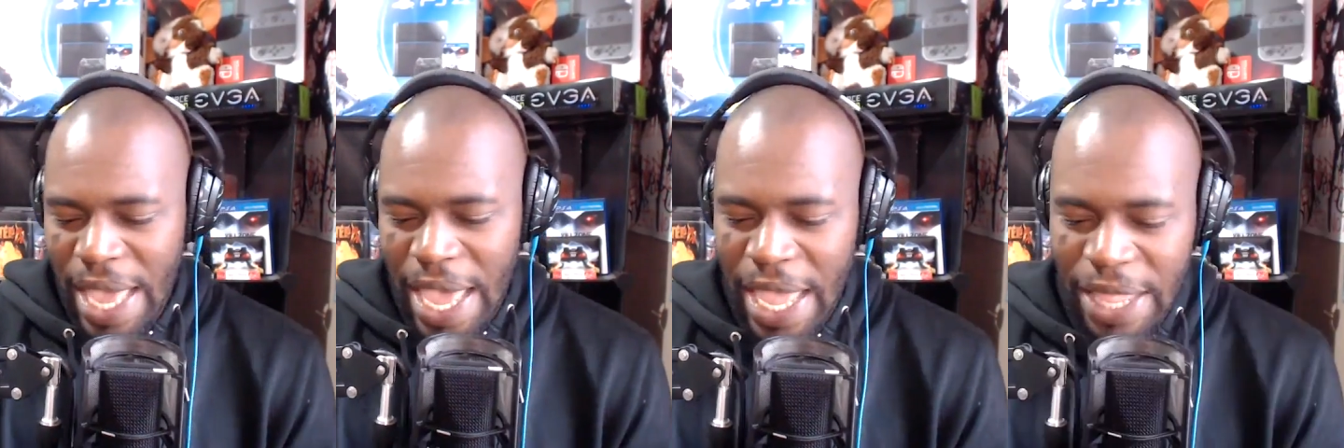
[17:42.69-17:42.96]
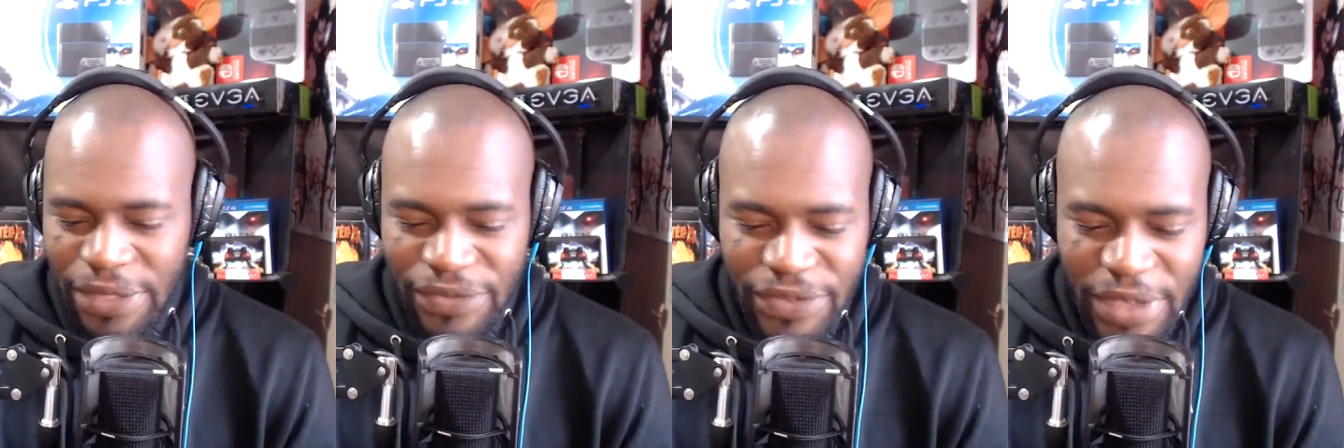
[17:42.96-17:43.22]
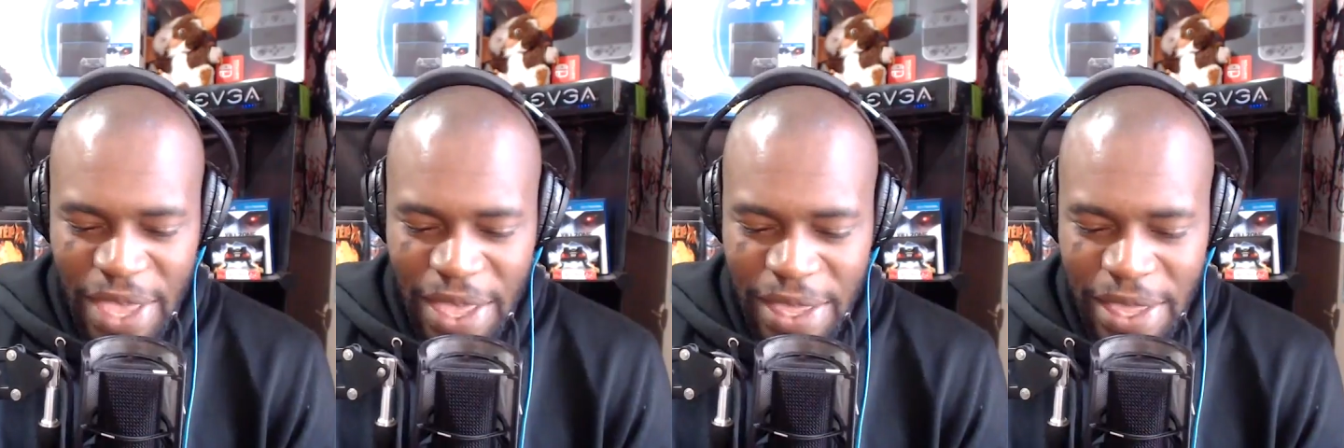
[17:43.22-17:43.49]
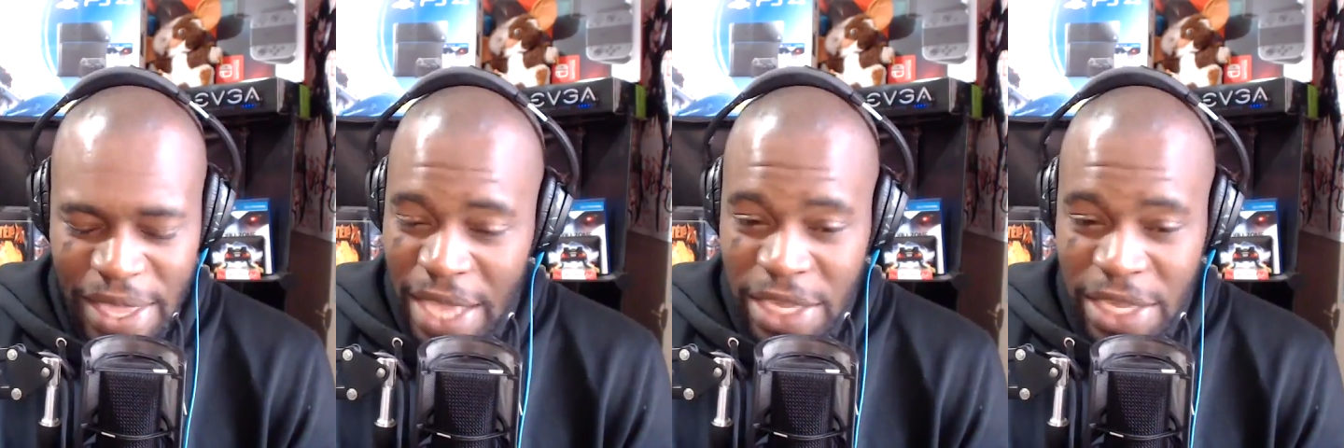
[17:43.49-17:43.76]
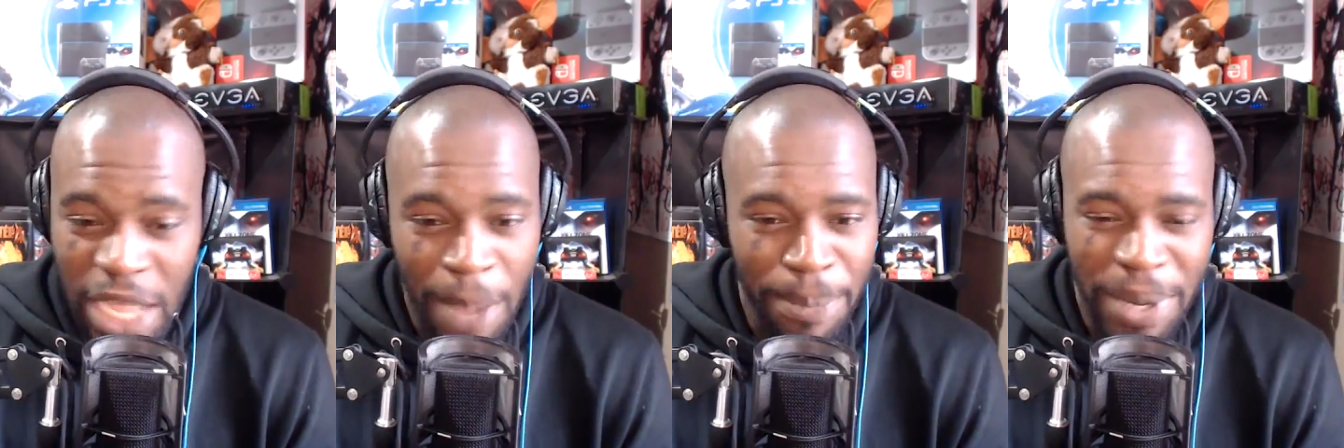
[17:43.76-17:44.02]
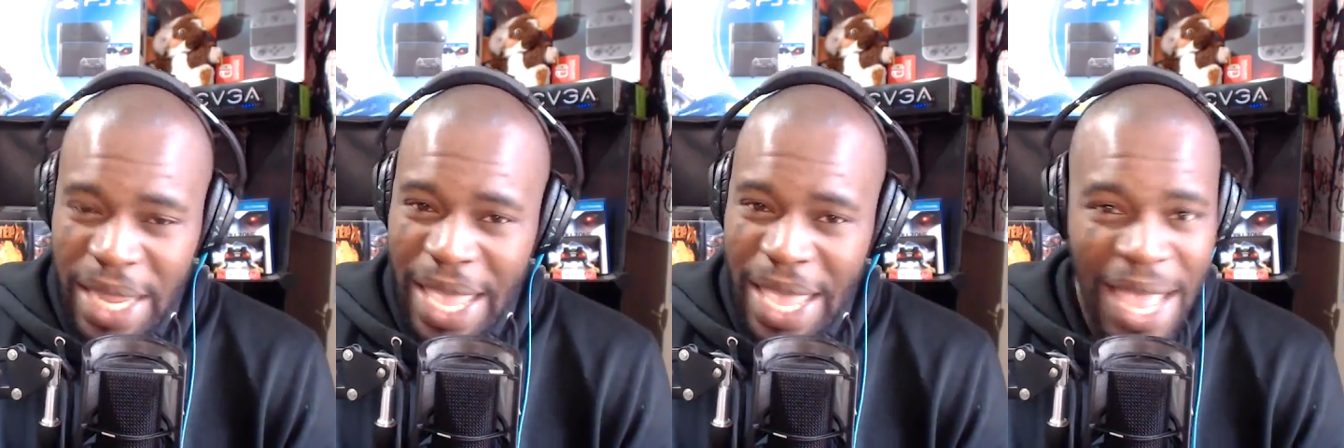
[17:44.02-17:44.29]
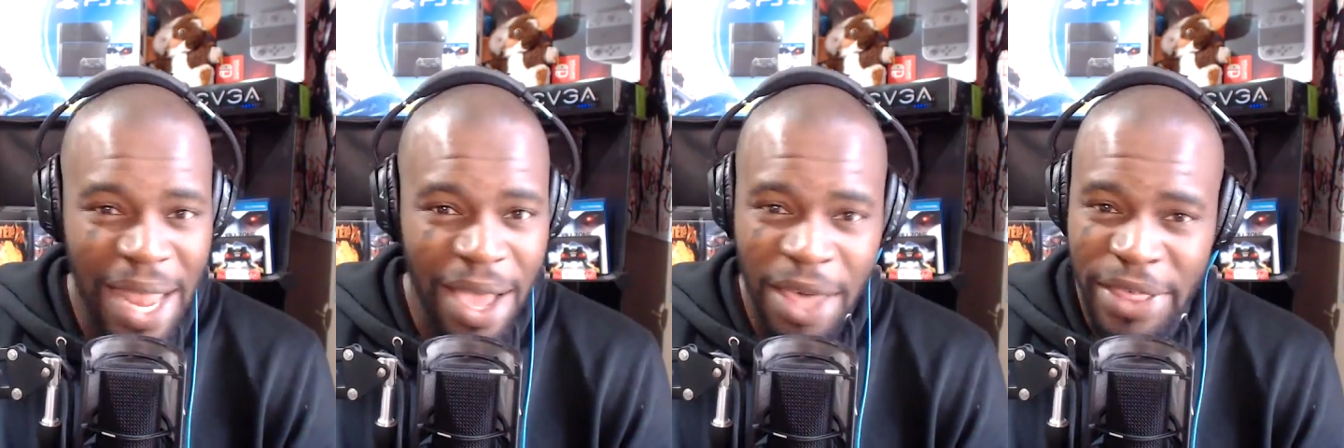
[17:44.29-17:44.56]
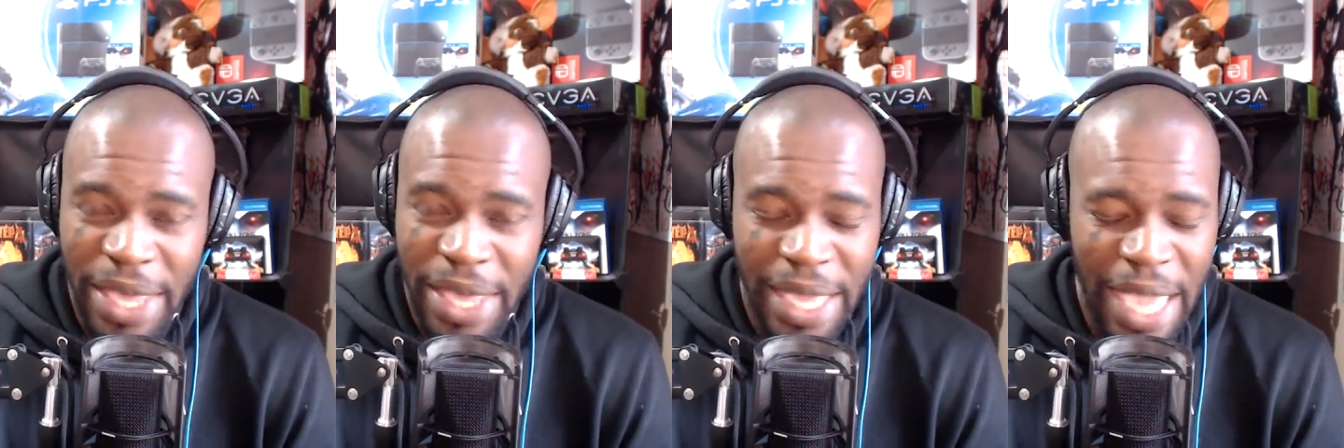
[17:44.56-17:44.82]
And yeah, I played the hell
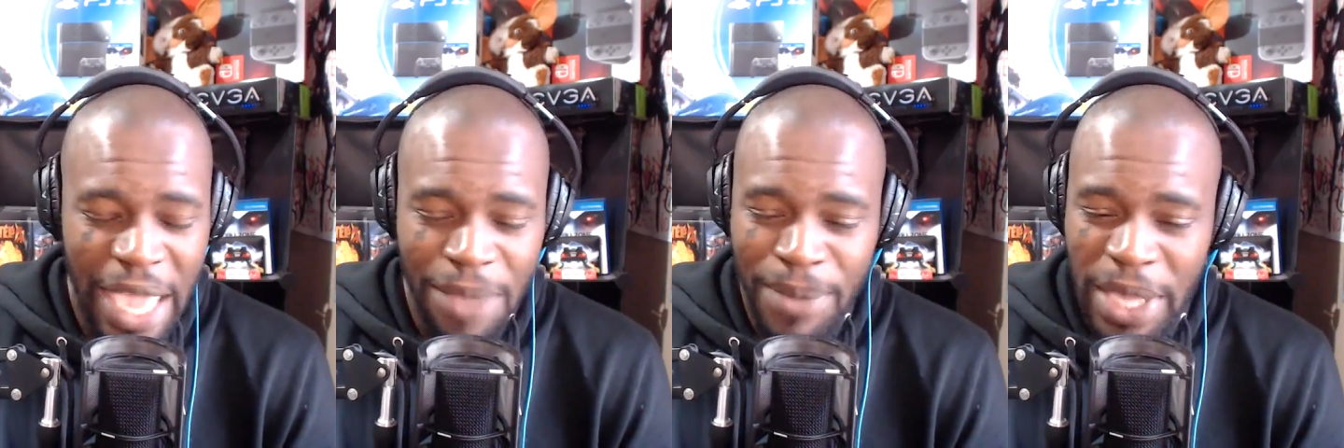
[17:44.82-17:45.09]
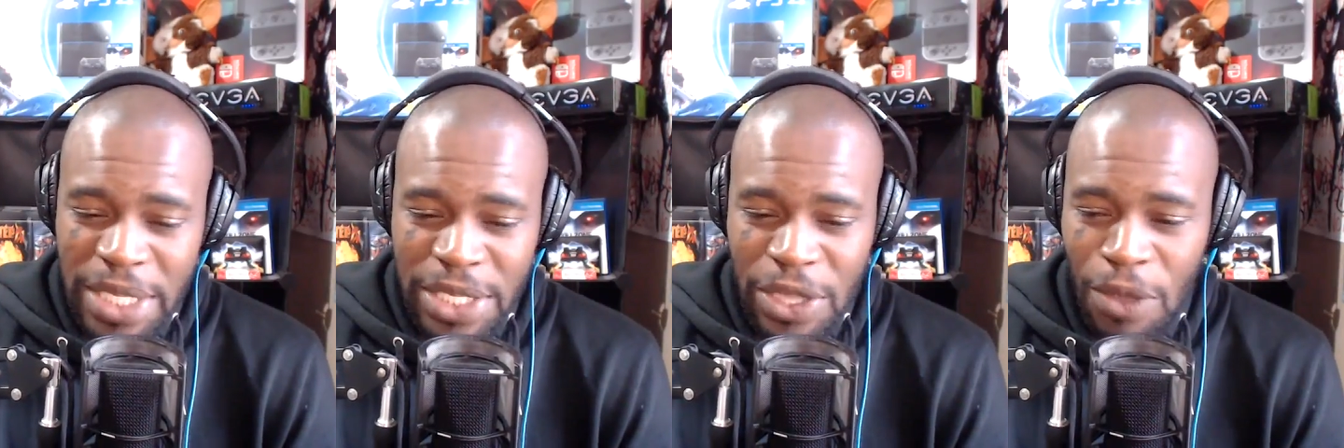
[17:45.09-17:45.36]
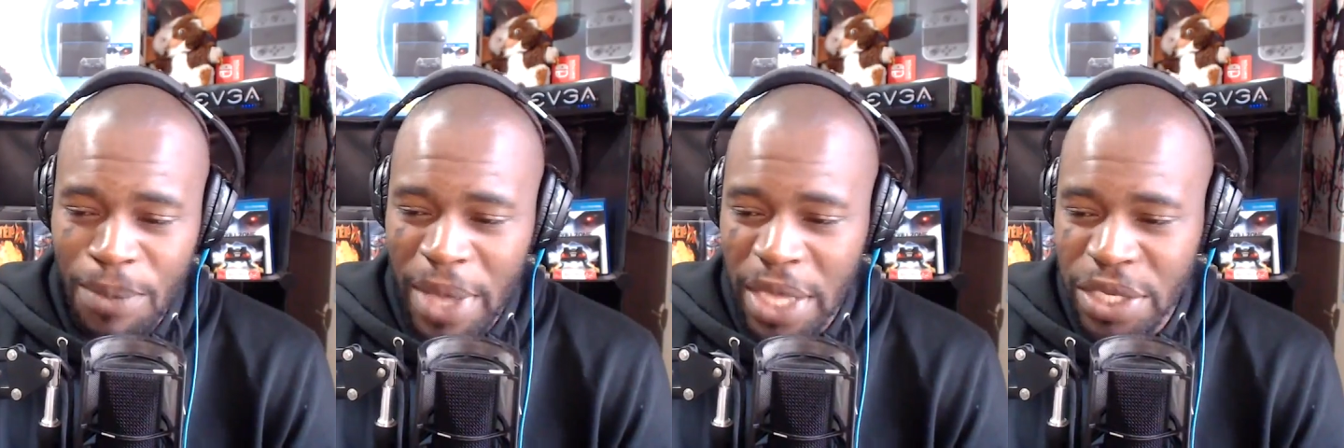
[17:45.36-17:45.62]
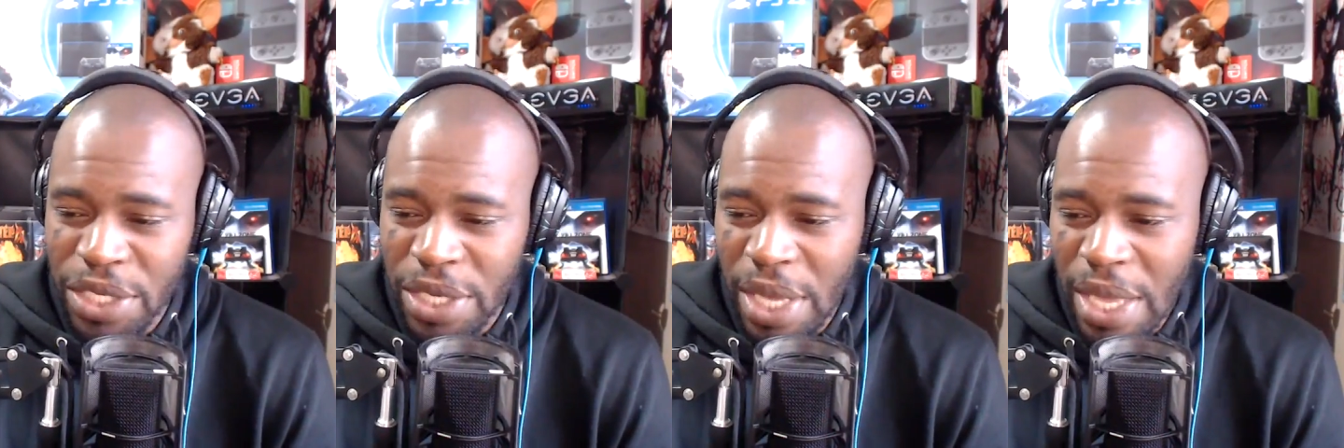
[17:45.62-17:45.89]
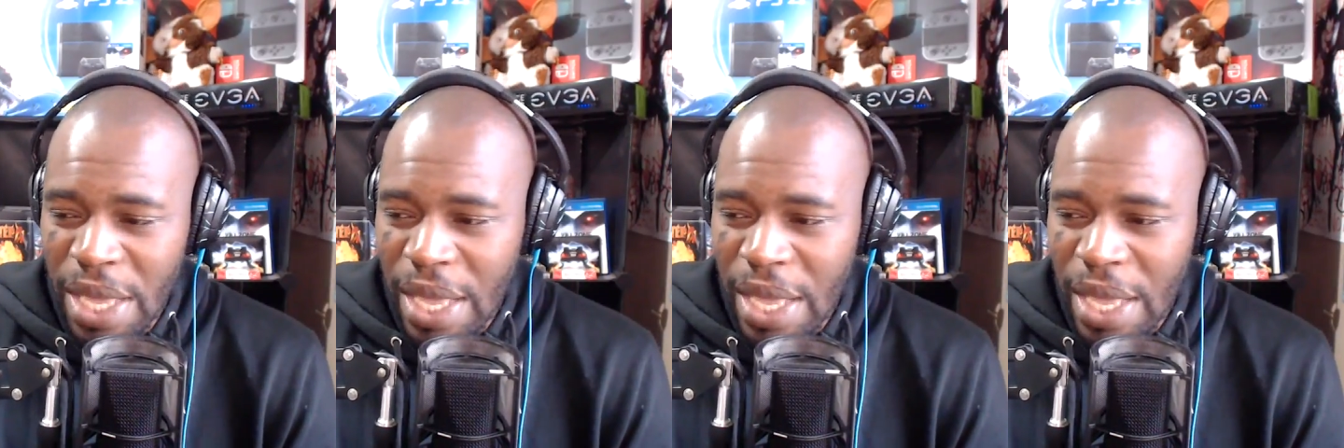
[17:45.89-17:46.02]
out of that game, man, so much.